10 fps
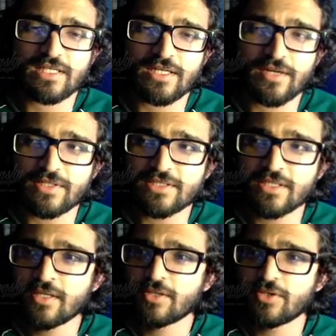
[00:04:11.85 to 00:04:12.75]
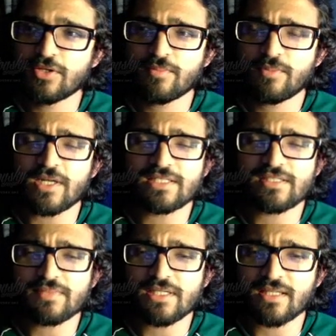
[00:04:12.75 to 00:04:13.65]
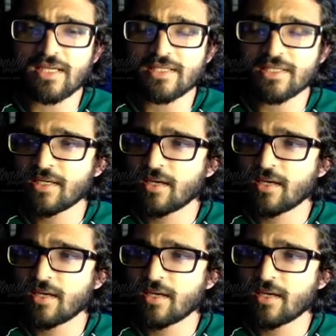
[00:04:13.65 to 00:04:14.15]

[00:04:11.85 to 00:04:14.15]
secondaries, you're gonna be running something like